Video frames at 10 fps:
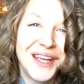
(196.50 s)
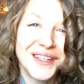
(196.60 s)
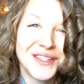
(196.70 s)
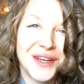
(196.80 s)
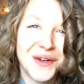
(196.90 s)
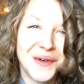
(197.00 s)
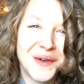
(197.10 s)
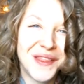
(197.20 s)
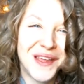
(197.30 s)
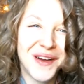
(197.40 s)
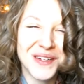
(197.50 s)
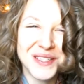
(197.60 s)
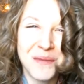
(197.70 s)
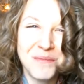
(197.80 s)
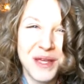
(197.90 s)
So there are
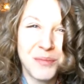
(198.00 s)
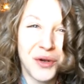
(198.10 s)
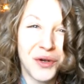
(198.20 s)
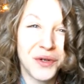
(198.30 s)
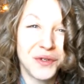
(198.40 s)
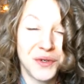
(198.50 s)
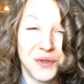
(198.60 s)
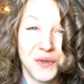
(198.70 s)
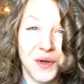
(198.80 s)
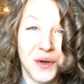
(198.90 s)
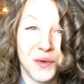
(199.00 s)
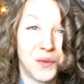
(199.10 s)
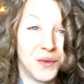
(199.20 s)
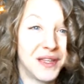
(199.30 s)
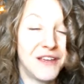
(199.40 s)
some people who
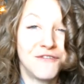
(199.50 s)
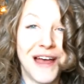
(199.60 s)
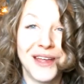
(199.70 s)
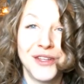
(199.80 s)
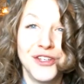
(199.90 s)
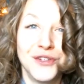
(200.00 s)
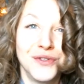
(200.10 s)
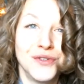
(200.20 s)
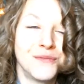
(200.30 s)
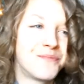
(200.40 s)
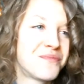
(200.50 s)
really value